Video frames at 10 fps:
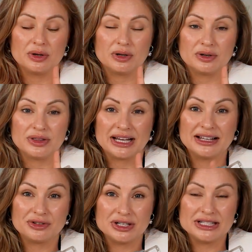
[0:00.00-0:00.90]
the
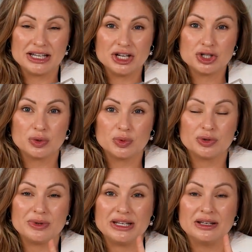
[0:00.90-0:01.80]
contraindication
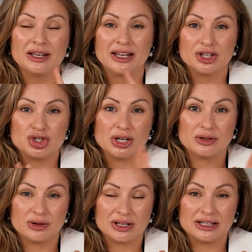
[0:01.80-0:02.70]
would be
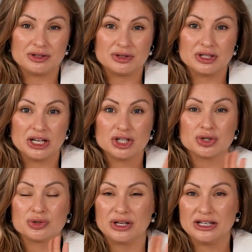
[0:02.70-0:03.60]
general
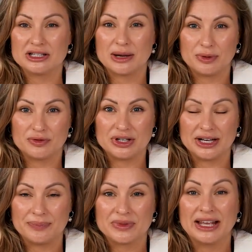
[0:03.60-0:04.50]
contraindication to any type of
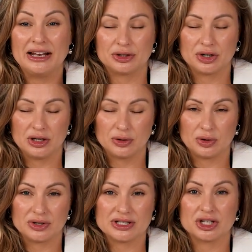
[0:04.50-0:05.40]
the electrical
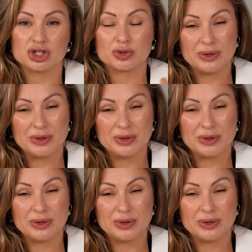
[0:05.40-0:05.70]
current, such as